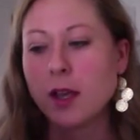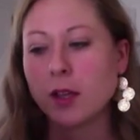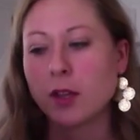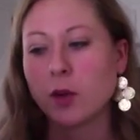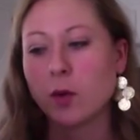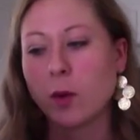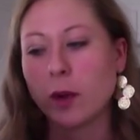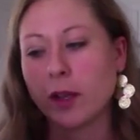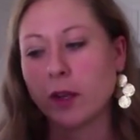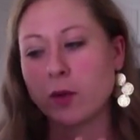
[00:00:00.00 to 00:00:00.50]

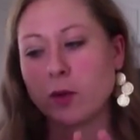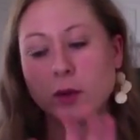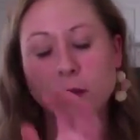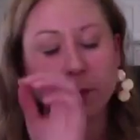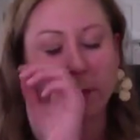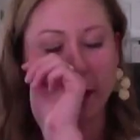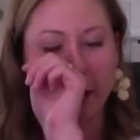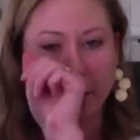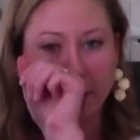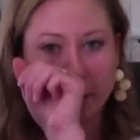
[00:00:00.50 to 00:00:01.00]
the white
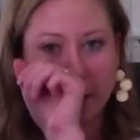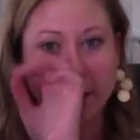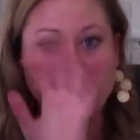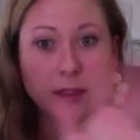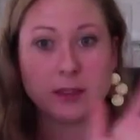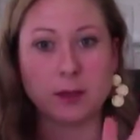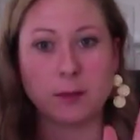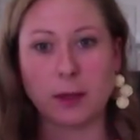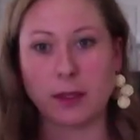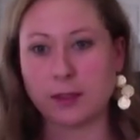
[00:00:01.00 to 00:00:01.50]
corn black bean.
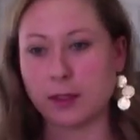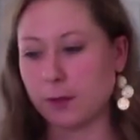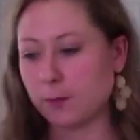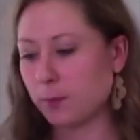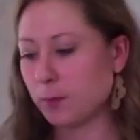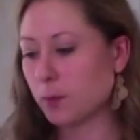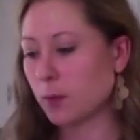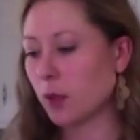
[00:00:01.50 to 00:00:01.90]
It's amazing.